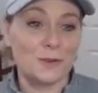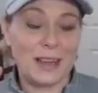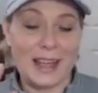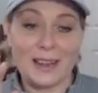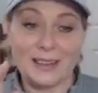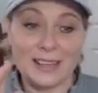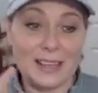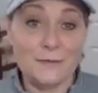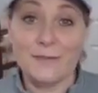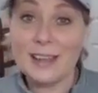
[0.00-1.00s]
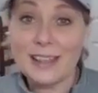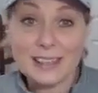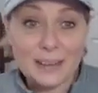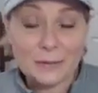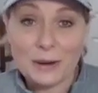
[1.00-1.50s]
We had the event
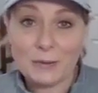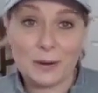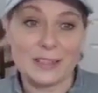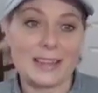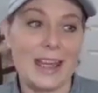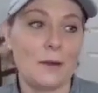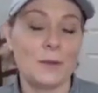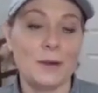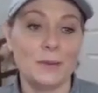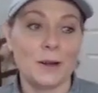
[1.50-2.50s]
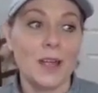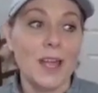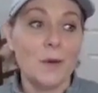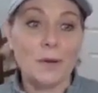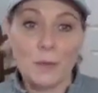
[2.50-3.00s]
that we worked at. We
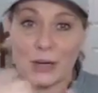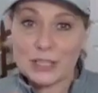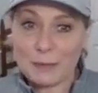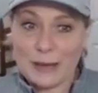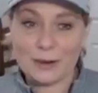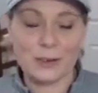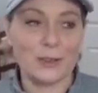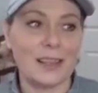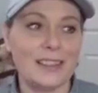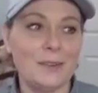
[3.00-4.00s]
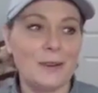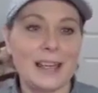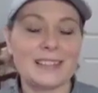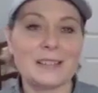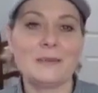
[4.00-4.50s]
were speakers, so I think we
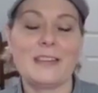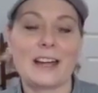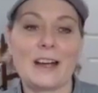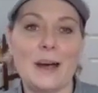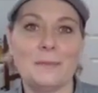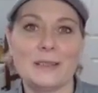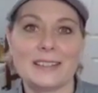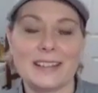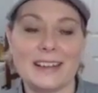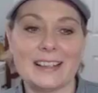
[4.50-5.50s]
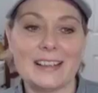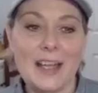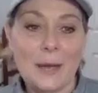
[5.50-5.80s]
had some of that compensated.